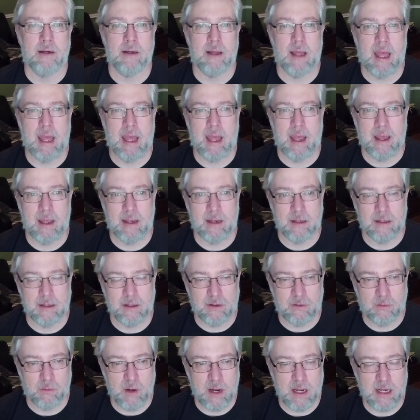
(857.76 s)
and
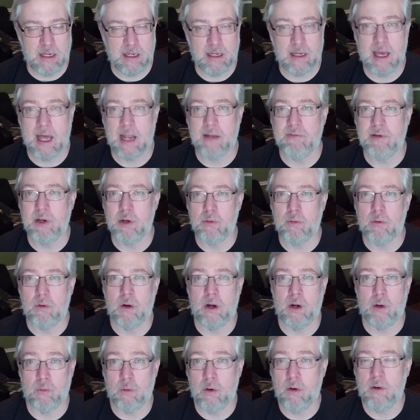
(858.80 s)
creating kind of
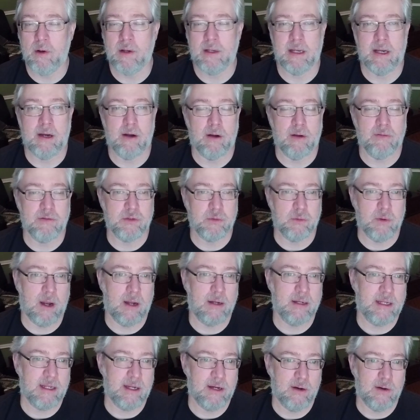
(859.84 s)
heroic narratives
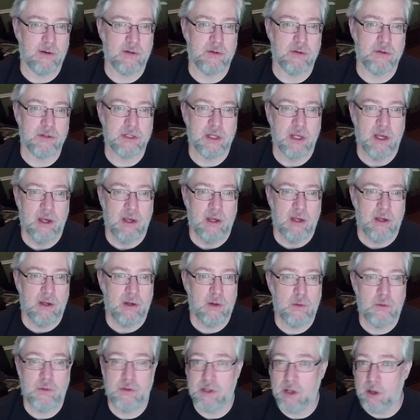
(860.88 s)
around characters
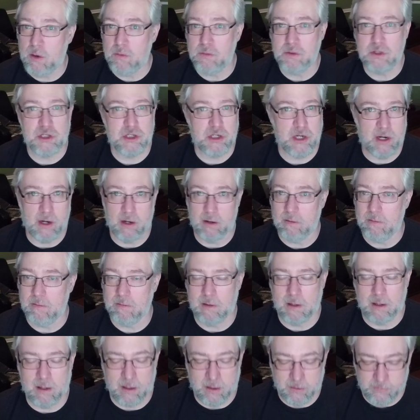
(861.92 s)
who don't share
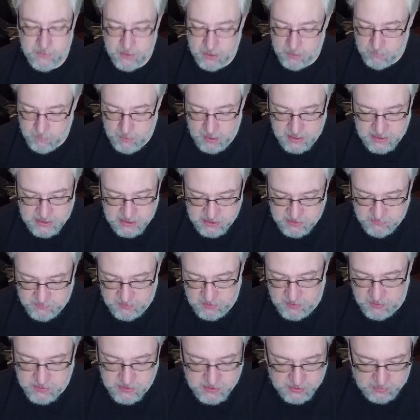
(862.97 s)
their racist
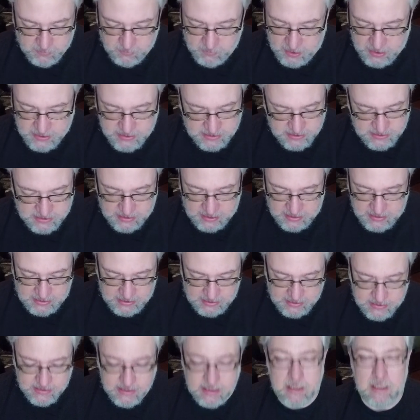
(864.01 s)
views and their racist
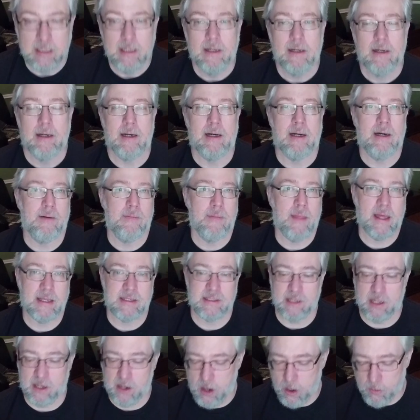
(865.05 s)
ideas.
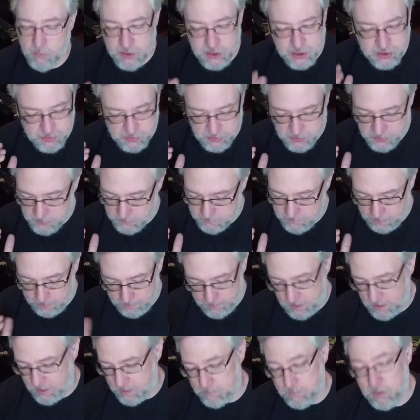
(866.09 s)
That's not always true,
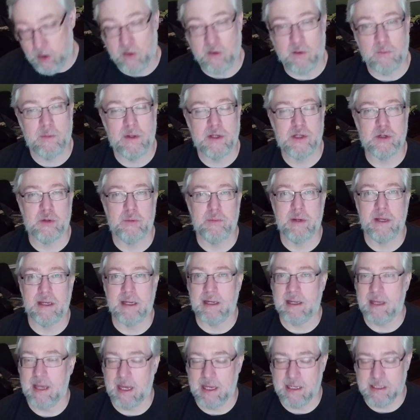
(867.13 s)
Margaret Mitchell being
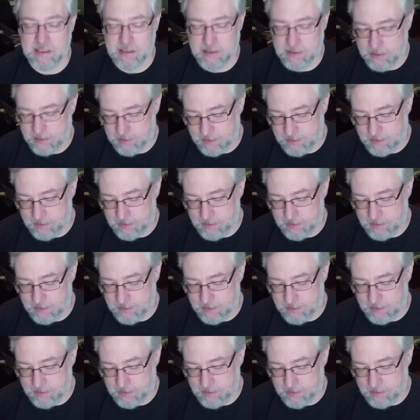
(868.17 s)
a case